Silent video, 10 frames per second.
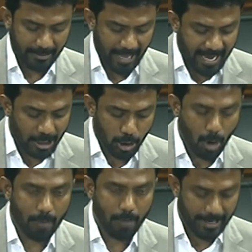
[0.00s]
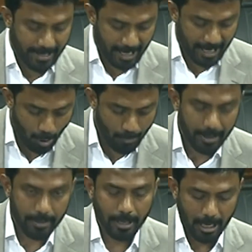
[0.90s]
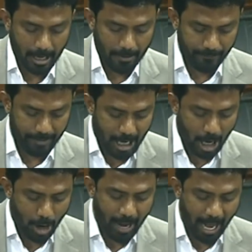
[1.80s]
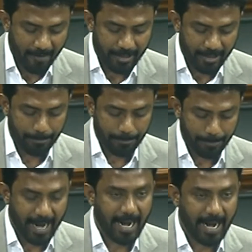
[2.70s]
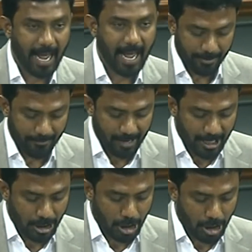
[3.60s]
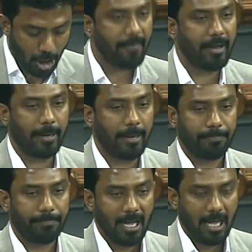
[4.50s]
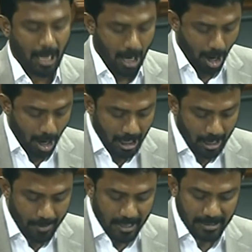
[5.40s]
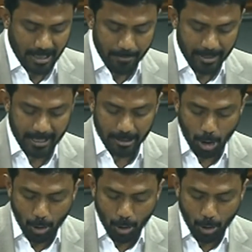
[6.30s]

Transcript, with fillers: Thanks to our NDA government, we now have the pride and privilege of having Honorable Srimati